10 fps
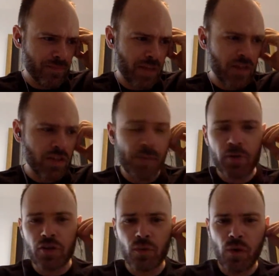Actually, I'm
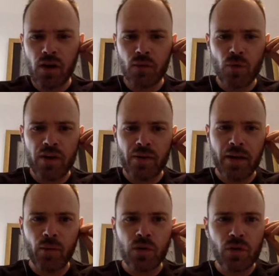just going to run on Reddit. I
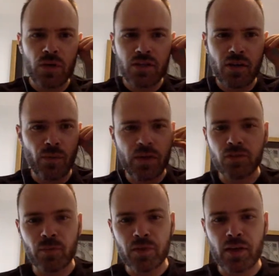got one question on Reddit,
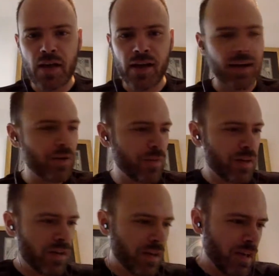so I'm just going to knock it out,
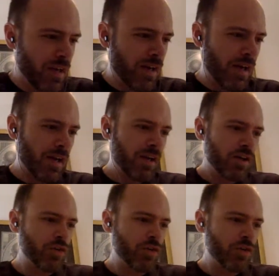right?